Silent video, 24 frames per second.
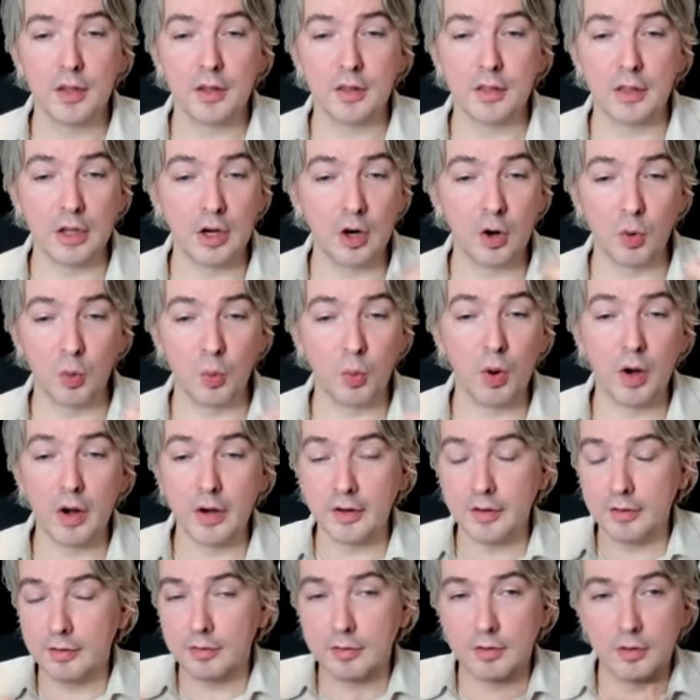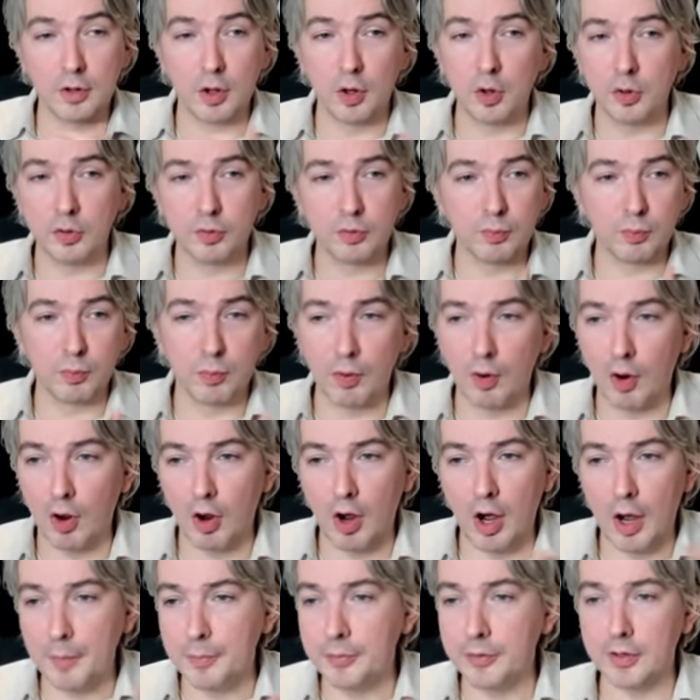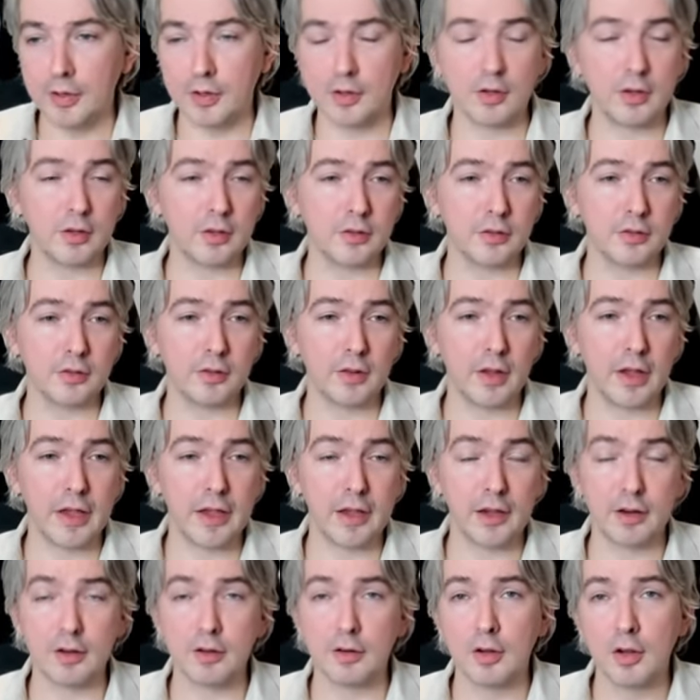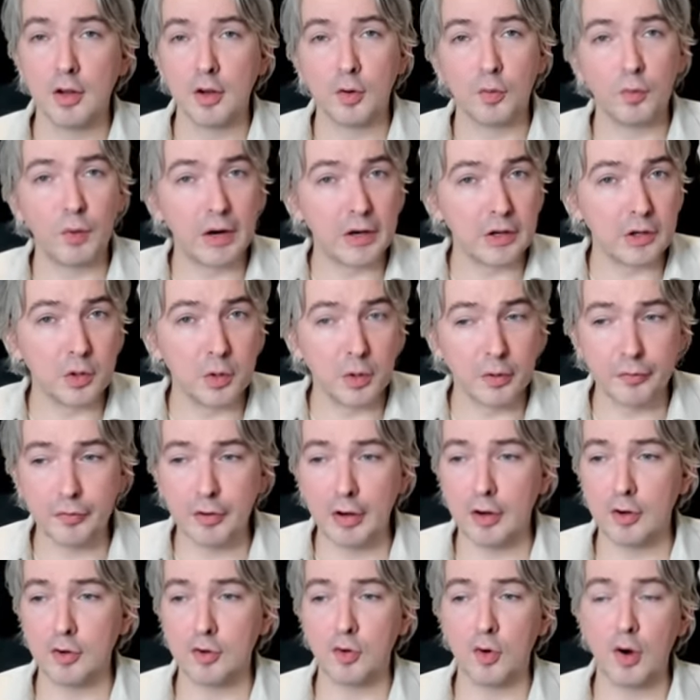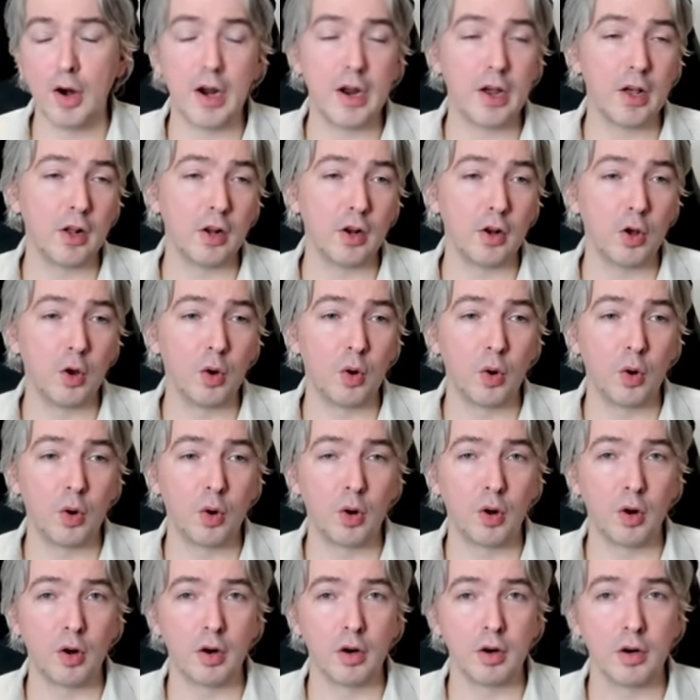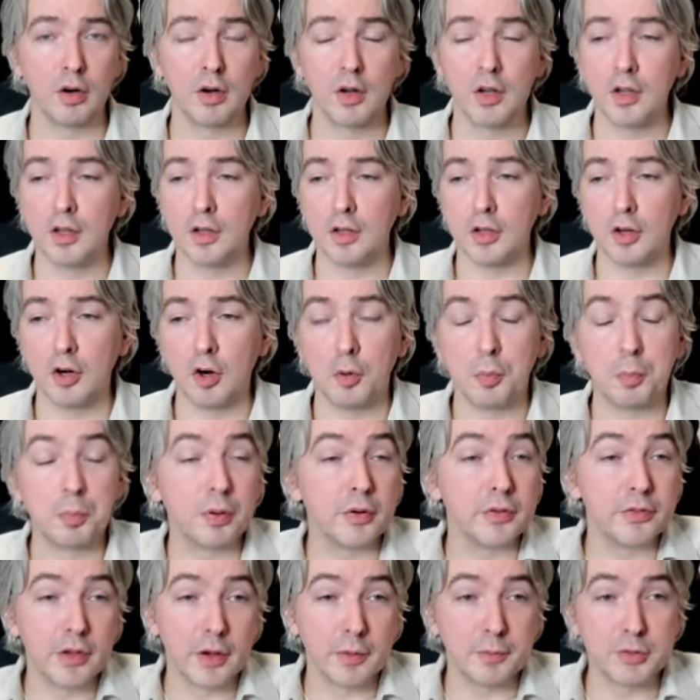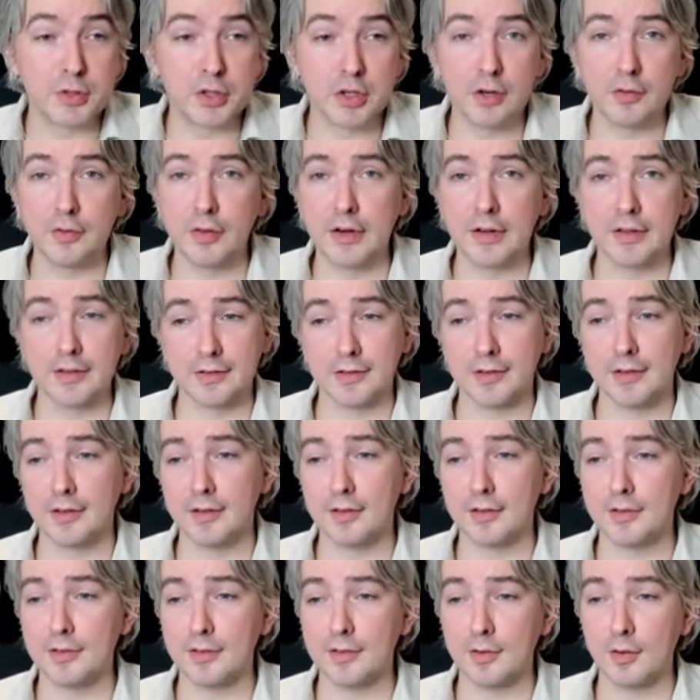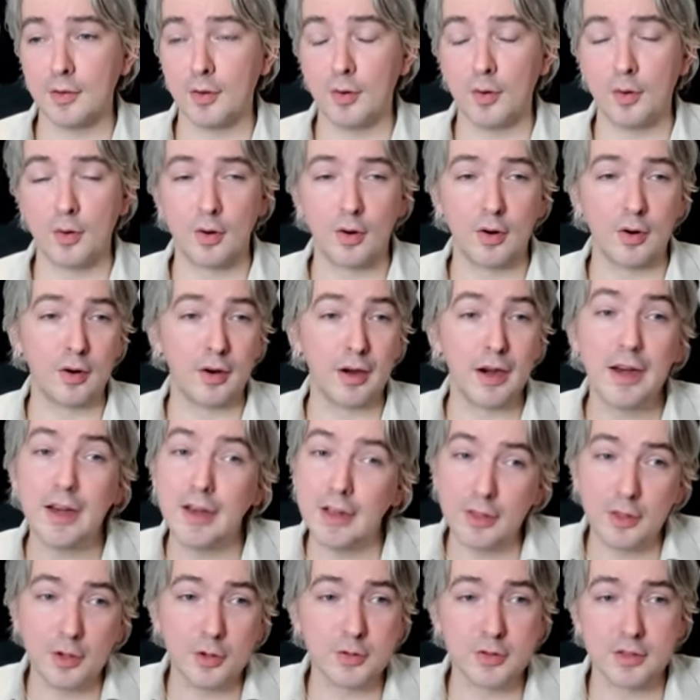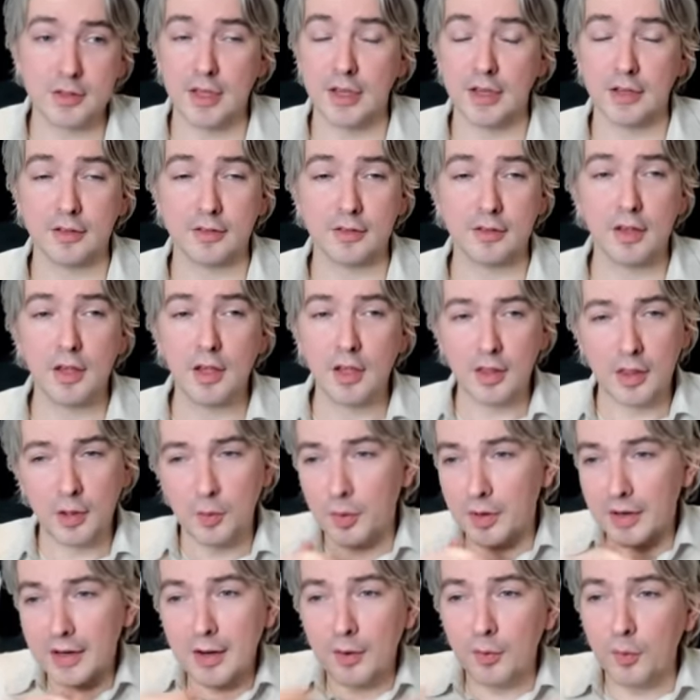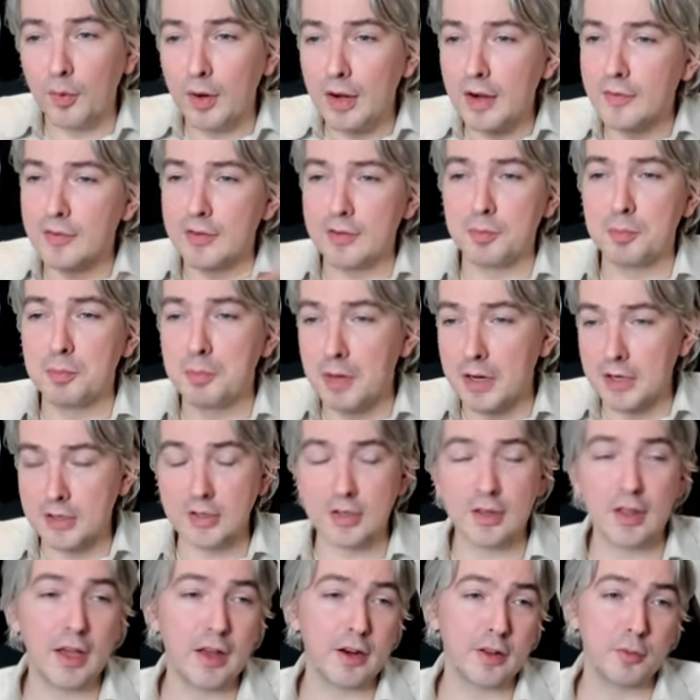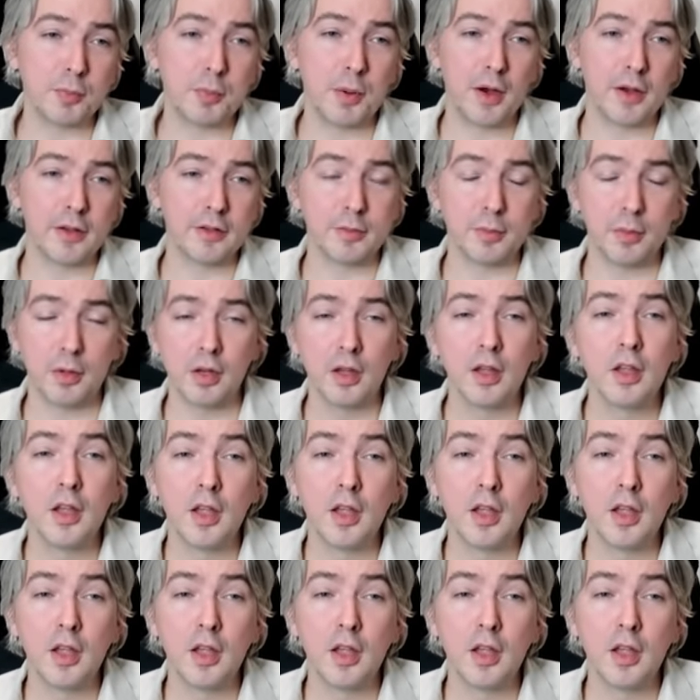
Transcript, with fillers: They don't want those obstacles like right to a fair trial or, you know, presumption of innocence or any of those things. They want to get rid of as much of that as possible.